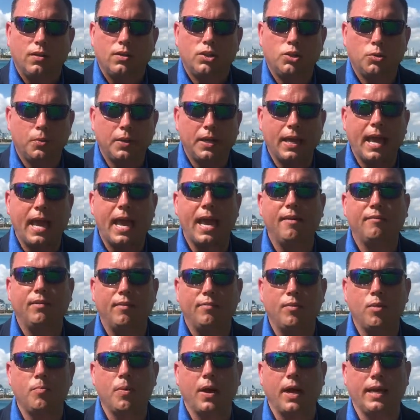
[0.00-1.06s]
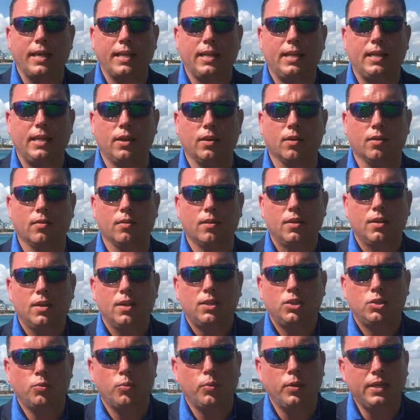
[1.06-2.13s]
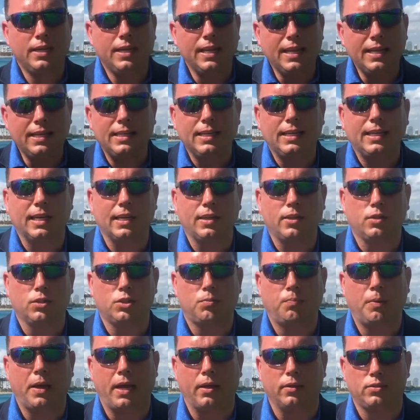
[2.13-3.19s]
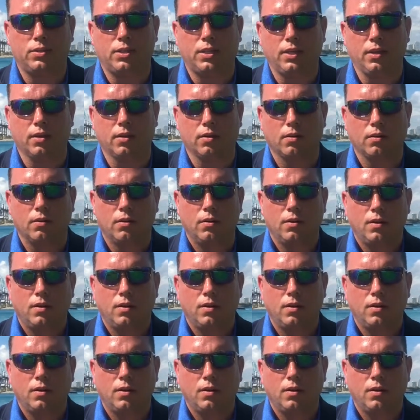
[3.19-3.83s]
Do we have everybody here? Do we need to get your spouse here?